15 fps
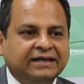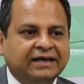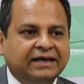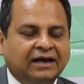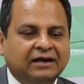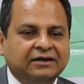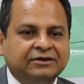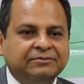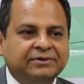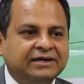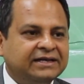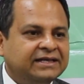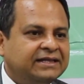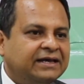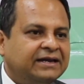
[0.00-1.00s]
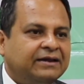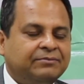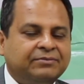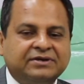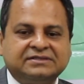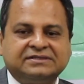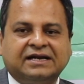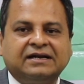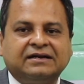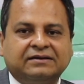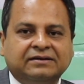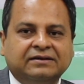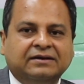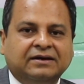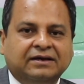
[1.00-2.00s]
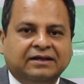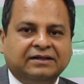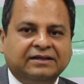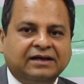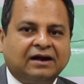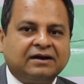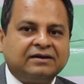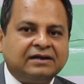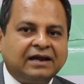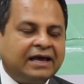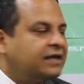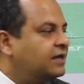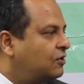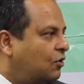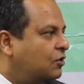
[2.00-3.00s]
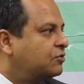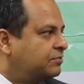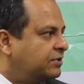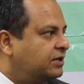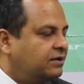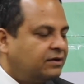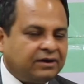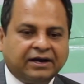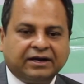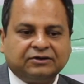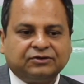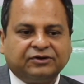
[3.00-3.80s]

They represent the underlying economy, right?